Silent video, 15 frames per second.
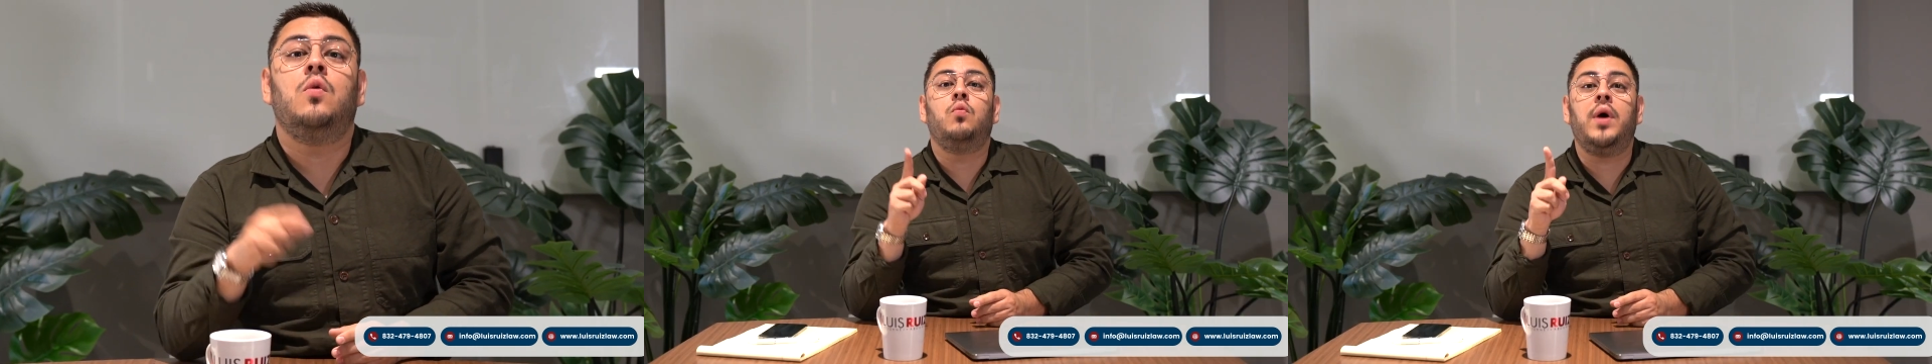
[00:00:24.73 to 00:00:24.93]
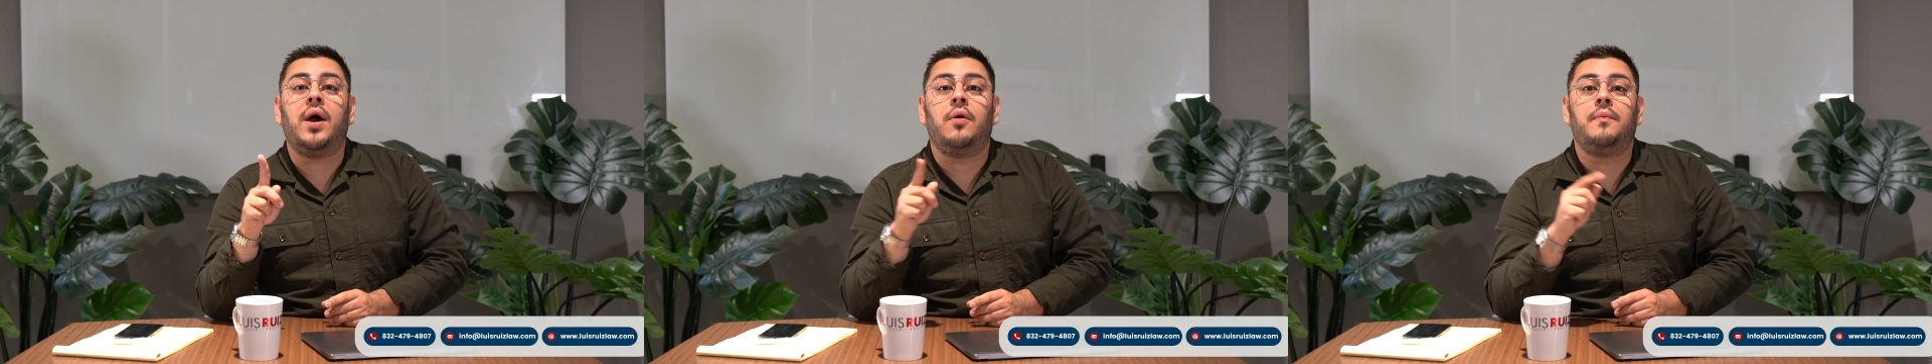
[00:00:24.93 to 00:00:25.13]

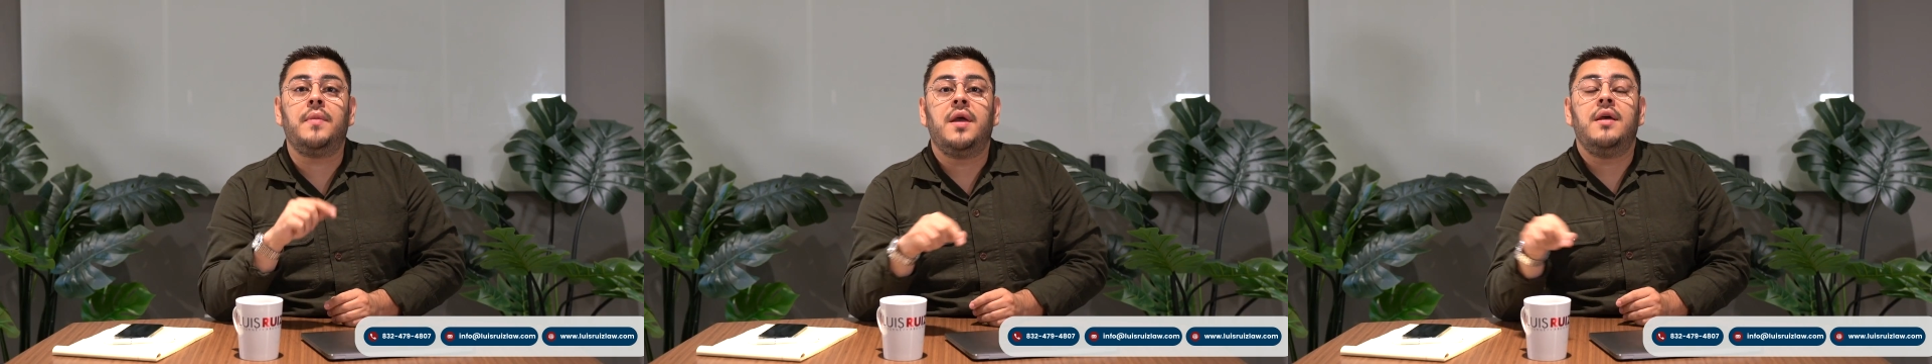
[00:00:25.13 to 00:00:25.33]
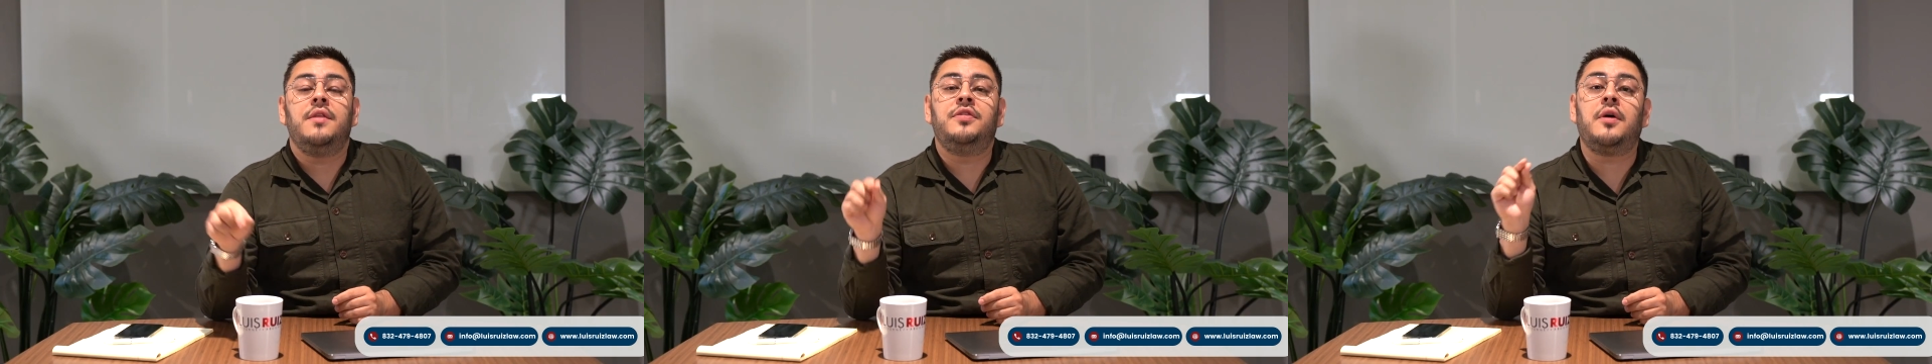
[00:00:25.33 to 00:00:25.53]
Well,
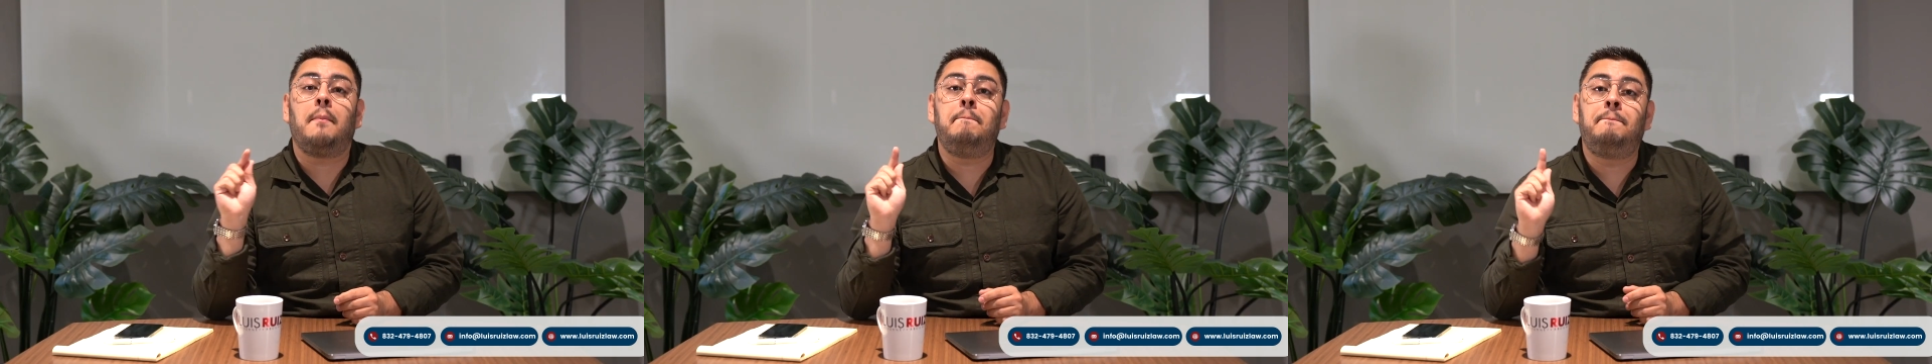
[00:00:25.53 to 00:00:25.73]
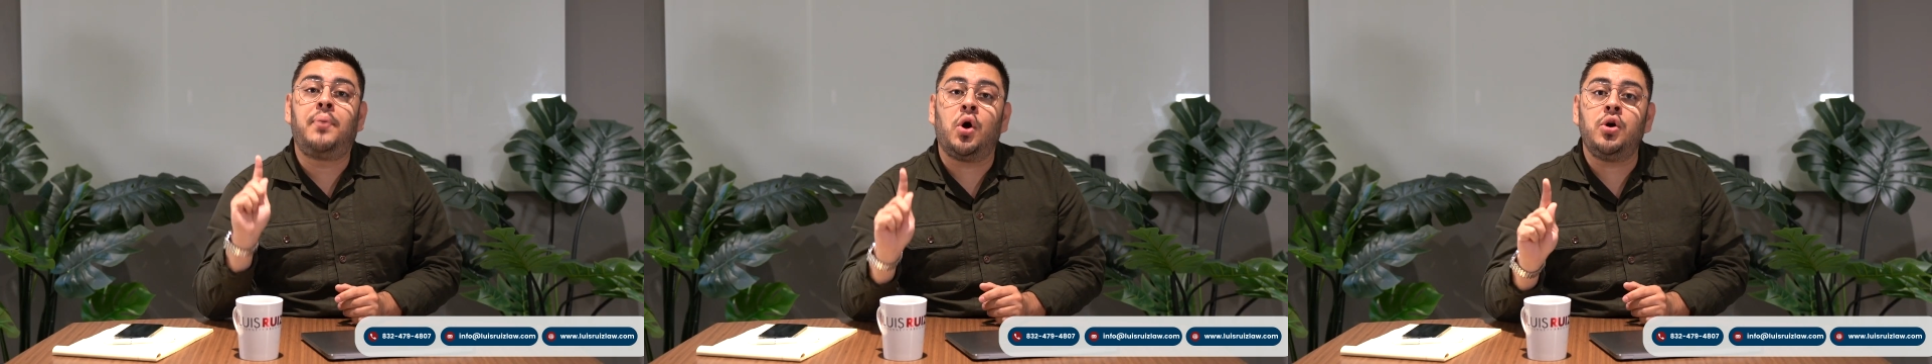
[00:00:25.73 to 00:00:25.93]

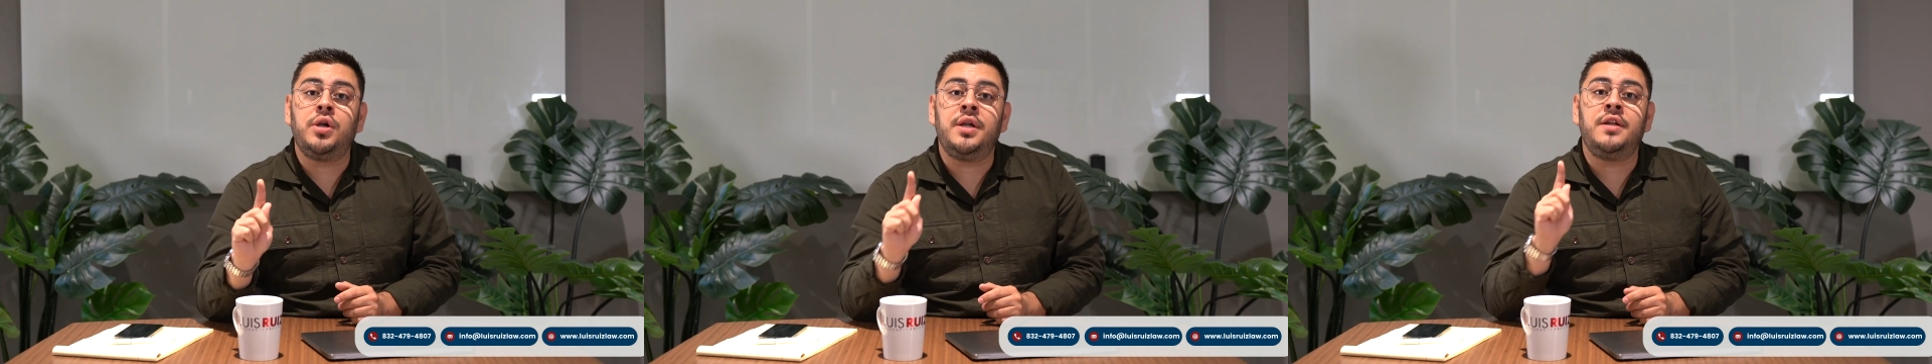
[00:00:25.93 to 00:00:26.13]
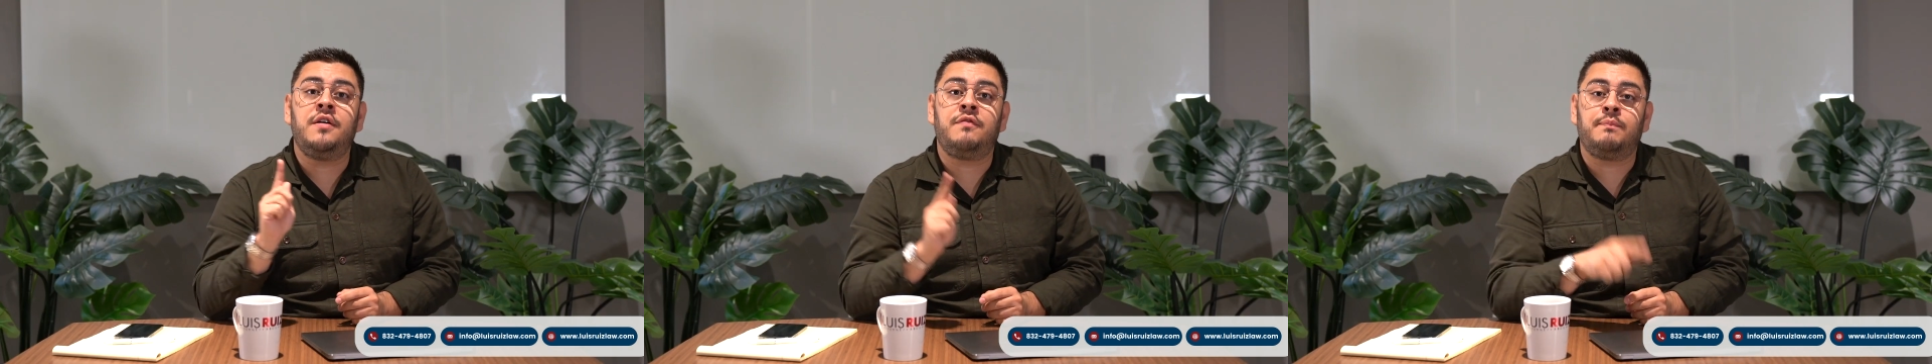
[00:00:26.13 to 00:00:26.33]
the
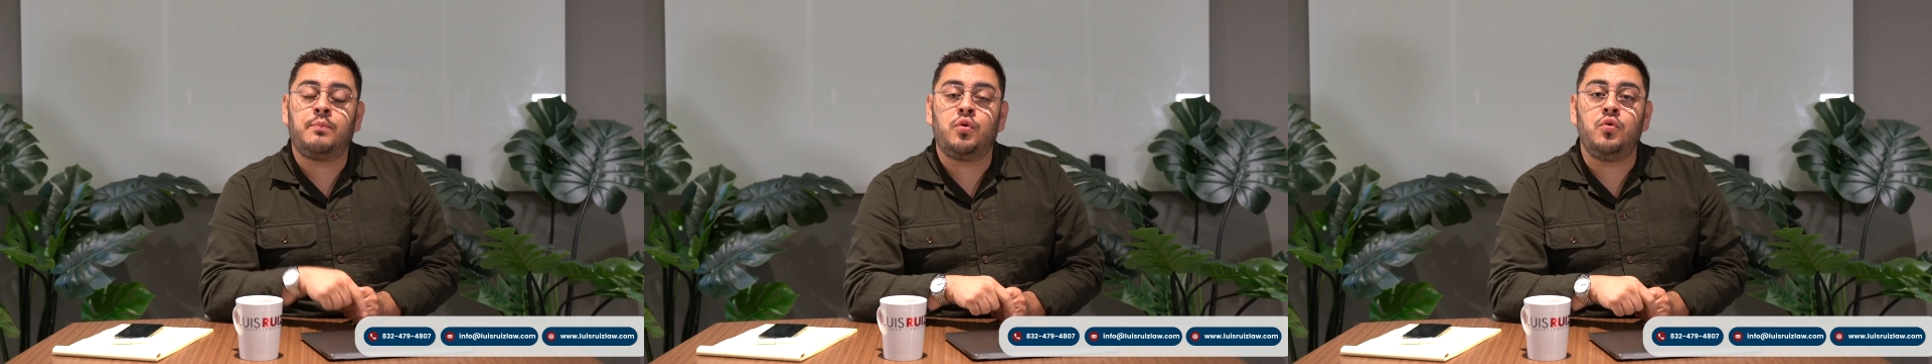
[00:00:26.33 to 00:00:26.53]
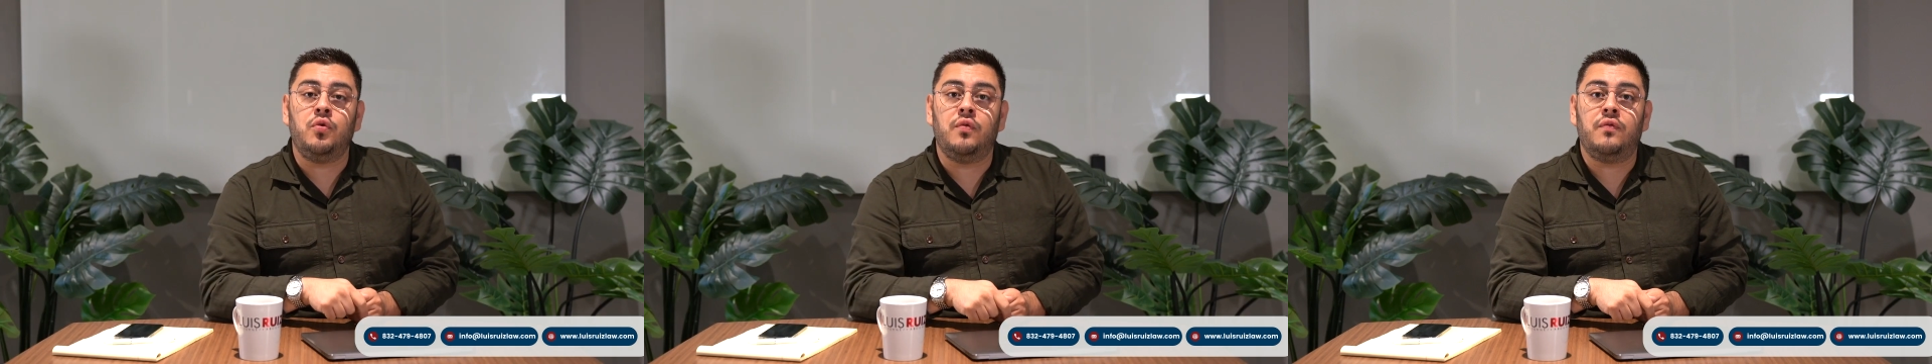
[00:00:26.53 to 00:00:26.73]
burden of
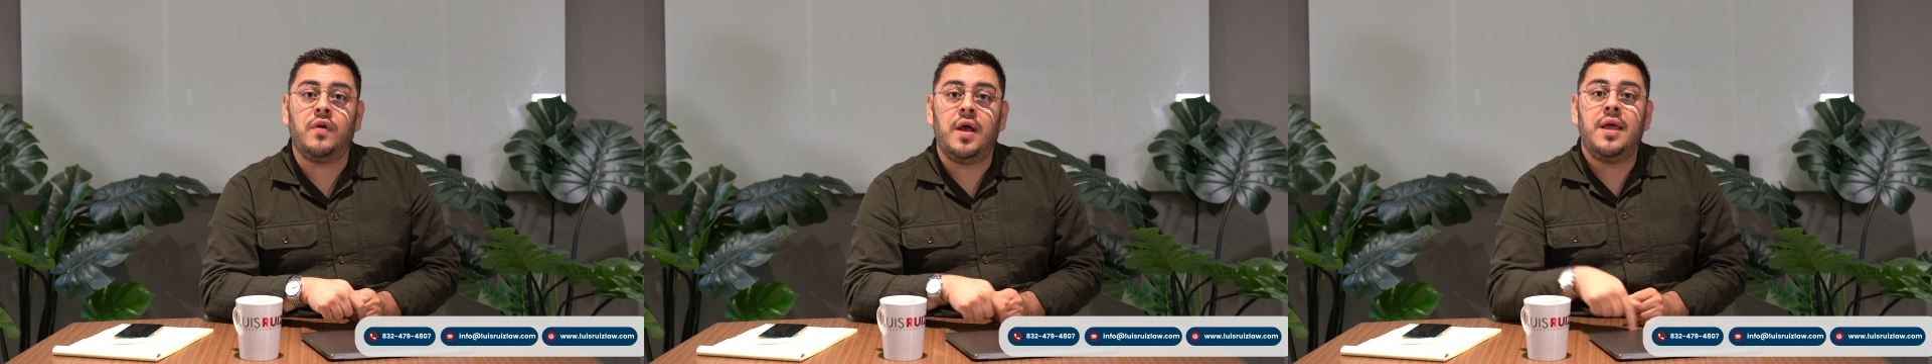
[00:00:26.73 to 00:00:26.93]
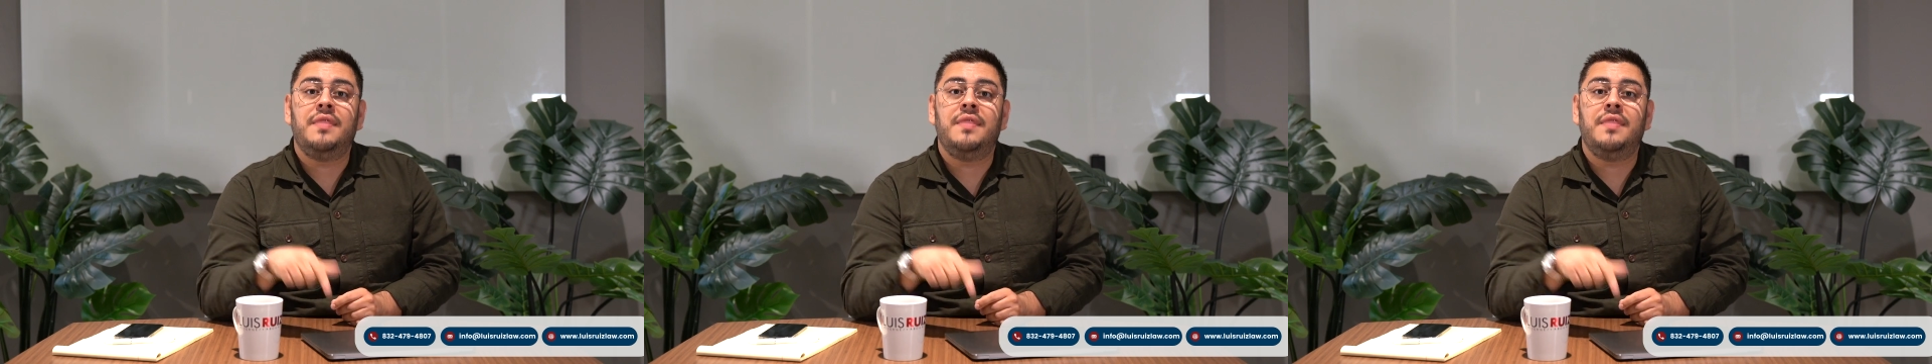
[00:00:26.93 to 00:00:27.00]
proof,